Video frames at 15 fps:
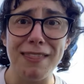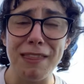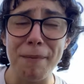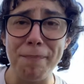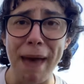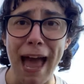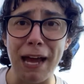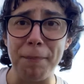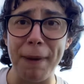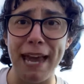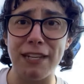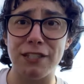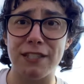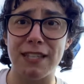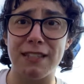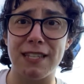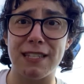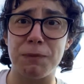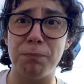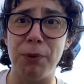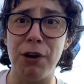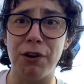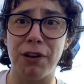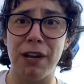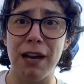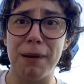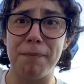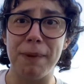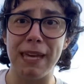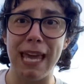the back pages of this book
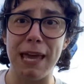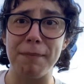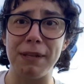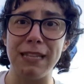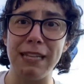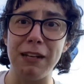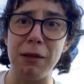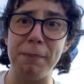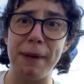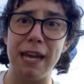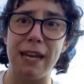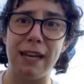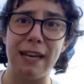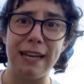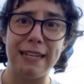became a little bit